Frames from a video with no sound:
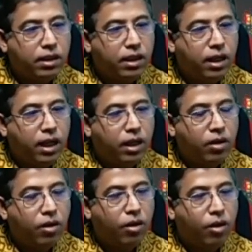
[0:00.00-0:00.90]
and
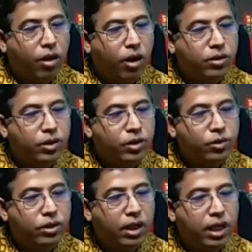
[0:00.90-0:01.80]
also you
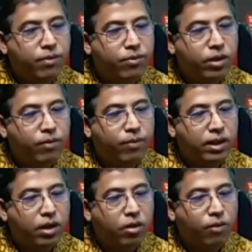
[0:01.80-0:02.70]
should the lab follow-up by
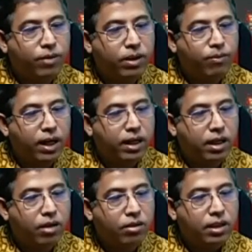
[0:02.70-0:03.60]
the complete blood
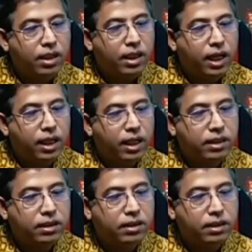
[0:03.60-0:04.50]
count and
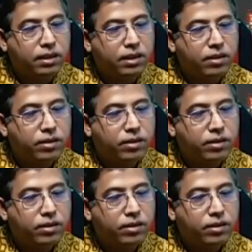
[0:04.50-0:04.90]
excess test.